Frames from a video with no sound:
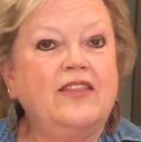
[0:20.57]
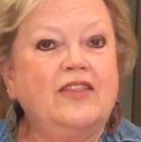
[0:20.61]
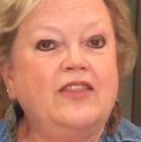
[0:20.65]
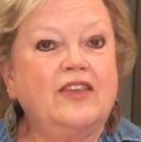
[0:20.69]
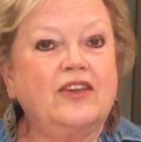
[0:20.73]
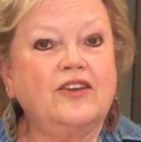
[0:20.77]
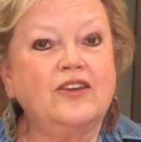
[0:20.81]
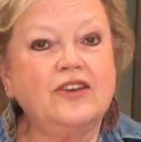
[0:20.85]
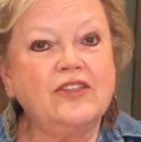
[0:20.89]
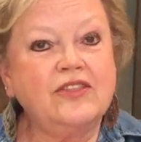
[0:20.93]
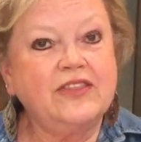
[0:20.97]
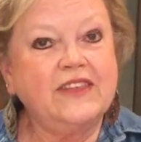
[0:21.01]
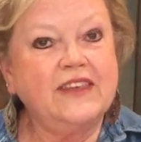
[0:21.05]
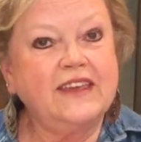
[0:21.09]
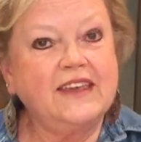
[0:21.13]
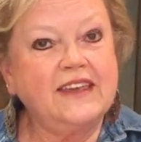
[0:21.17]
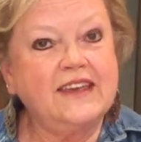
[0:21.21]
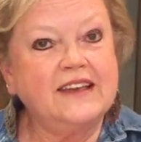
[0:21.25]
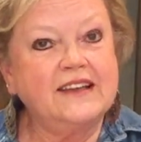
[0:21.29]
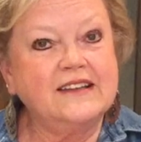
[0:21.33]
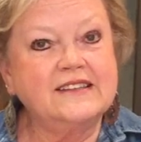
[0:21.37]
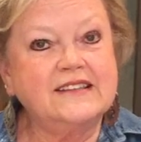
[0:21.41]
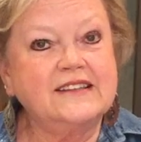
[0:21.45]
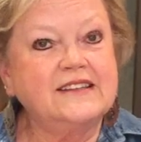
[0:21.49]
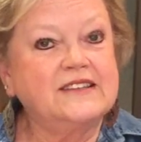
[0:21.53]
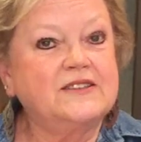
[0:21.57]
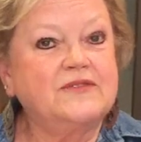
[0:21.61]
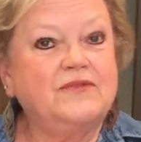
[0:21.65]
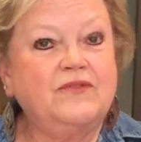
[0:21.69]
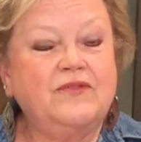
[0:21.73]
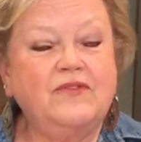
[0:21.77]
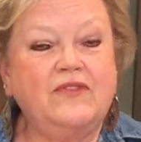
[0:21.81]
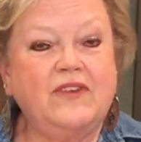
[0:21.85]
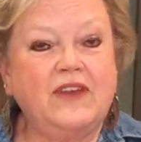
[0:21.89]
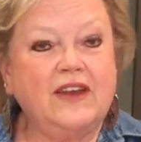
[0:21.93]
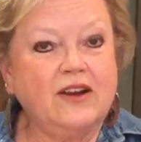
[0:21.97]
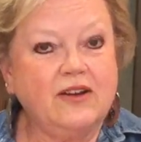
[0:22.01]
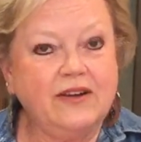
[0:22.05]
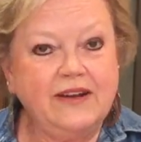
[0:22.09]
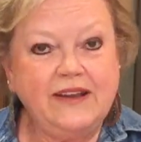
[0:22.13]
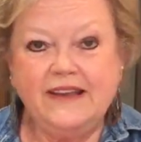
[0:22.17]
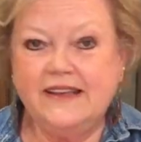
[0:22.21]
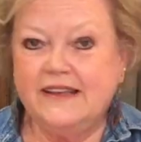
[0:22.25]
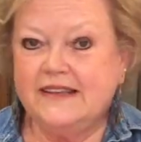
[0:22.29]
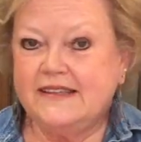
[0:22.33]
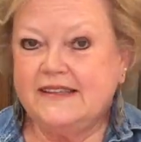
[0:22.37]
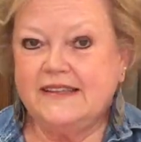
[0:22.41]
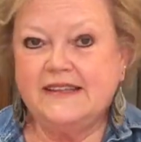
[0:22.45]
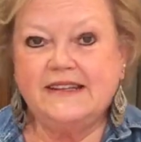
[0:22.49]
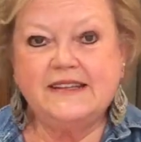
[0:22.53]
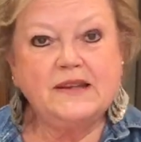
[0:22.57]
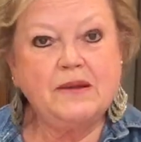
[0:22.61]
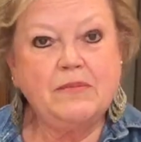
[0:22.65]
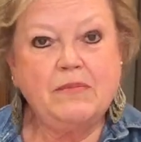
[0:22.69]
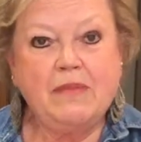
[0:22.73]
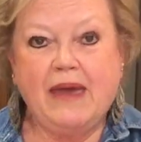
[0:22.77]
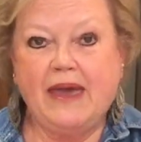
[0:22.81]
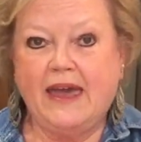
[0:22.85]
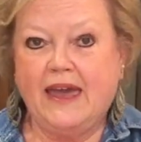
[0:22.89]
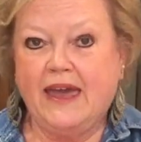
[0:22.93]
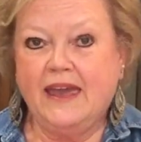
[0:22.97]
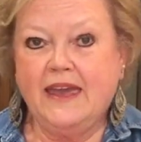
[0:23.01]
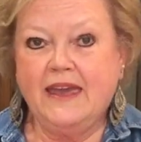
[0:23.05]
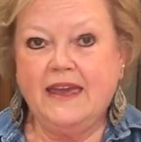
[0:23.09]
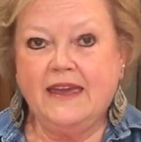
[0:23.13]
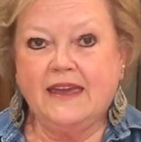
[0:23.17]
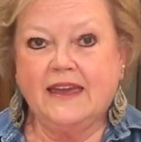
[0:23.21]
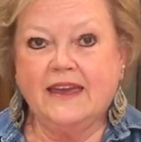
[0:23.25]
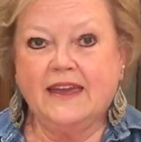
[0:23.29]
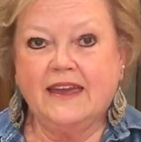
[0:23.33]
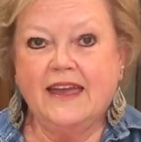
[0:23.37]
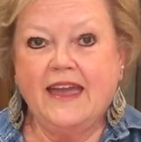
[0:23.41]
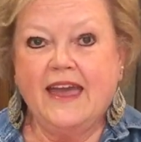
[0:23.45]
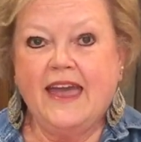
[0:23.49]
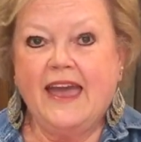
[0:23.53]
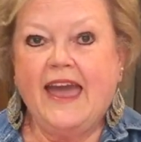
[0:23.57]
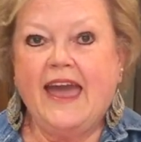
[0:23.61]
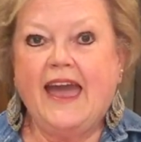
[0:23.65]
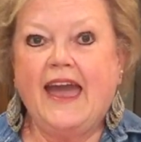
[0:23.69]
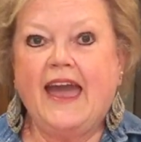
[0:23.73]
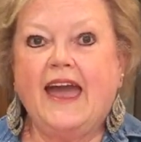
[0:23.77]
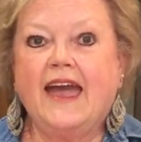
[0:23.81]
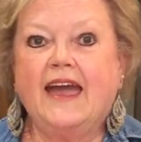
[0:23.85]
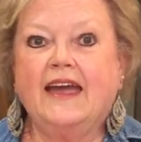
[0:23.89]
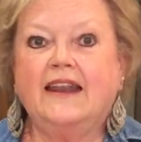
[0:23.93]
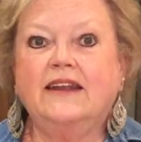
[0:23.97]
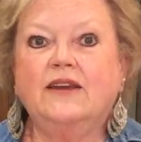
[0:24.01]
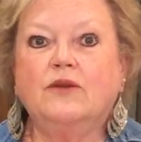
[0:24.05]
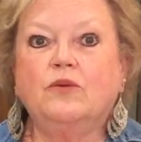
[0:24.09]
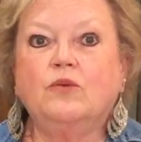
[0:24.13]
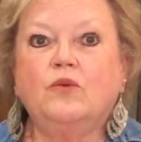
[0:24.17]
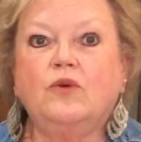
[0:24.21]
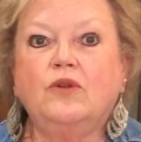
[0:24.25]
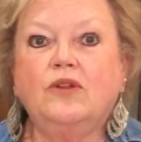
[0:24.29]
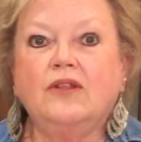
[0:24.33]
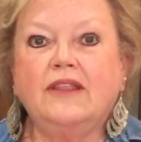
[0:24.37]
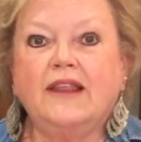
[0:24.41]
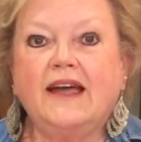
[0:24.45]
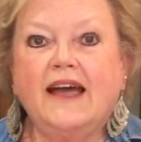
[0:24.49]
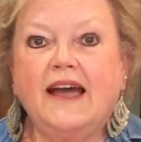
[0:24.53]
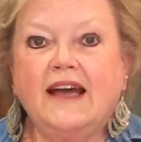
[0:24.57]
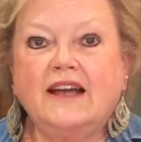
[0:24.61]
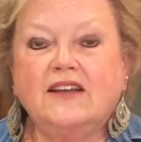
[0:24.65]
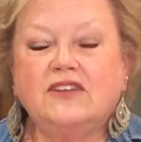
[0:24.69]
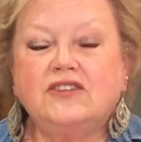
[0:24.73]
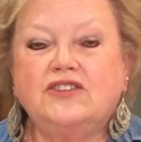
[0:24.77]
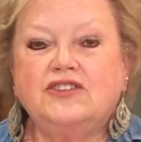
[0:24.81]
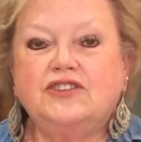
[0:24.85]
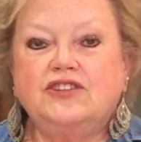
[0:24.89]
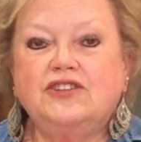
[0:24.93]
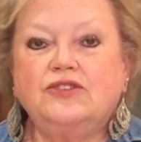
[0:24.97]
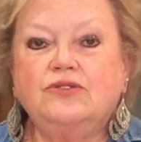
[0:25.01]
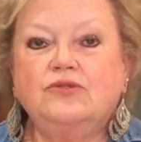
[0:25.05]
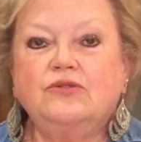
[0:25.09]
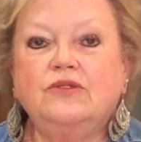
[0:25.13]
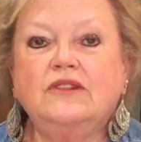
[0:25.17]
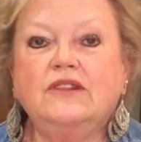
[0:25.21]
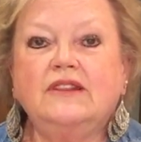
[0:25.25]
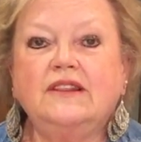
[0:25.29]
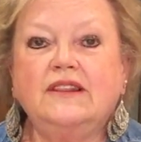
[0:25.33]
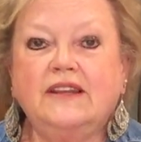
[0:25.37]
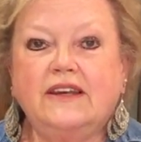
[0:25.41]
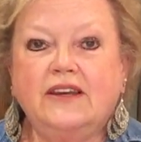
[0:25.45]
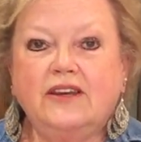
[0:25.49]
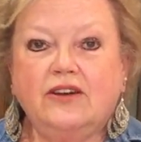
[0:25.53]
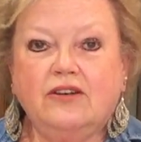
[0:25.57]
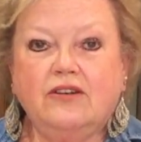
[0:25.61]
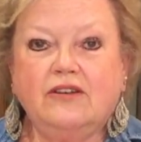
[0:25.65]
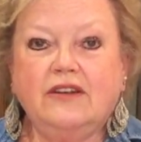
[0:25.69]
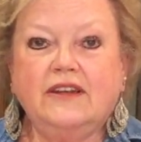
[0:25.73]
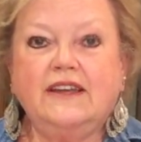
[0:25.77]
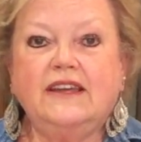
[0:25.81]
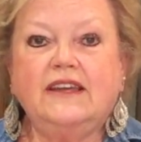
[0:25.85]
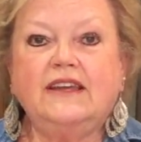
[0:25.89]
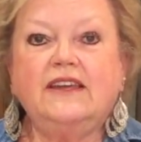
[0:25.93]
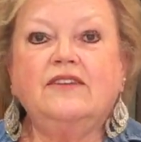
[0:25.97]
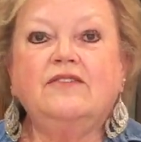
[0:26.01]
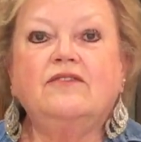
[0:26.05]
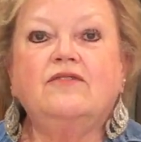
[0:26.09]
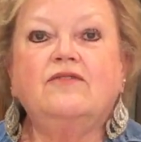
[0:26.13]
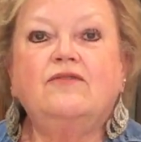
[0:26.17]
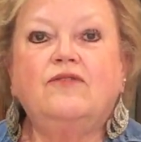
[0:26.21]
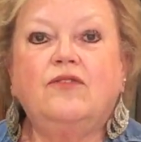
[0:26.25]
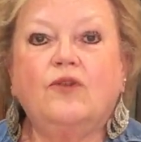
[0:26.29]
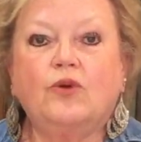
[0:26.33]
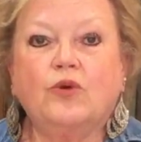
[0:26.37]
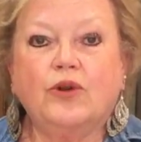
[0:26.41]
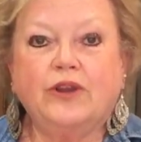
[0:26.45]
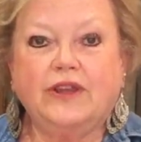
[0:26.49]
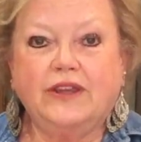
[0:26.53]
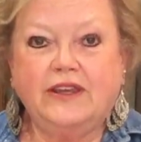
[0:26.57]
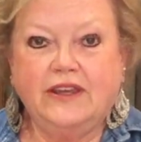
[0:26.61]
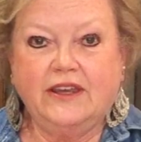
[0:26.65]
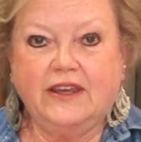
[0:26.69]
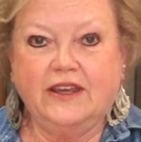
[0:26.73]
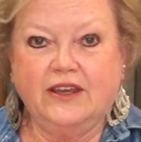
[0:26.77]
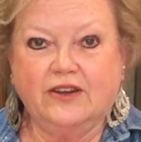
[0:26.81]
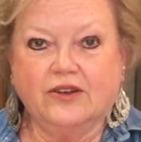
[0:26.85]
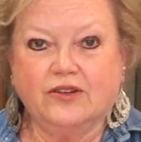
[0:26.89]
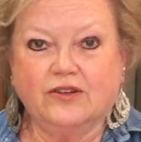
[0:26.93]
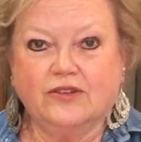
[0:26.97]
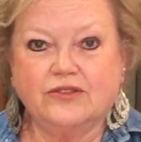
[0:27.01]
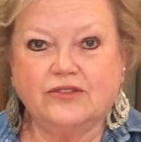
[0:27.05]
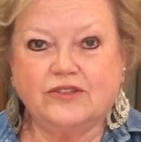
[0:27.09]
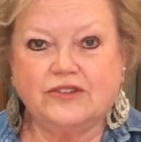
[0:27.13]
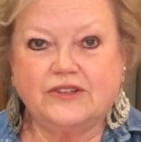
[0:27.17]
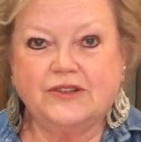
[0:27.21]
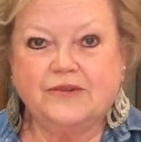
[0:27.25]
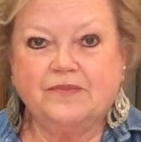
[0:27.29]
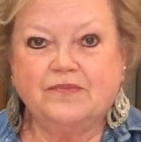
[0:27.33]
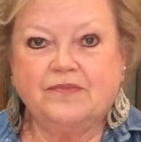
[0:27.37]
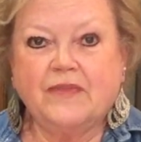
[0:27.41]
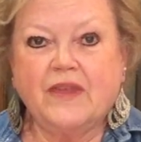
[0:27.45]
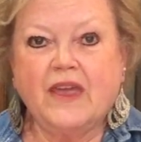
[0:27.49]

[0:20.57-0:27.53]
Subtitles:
The good thing is it's very easy to make and it will last you literally for years.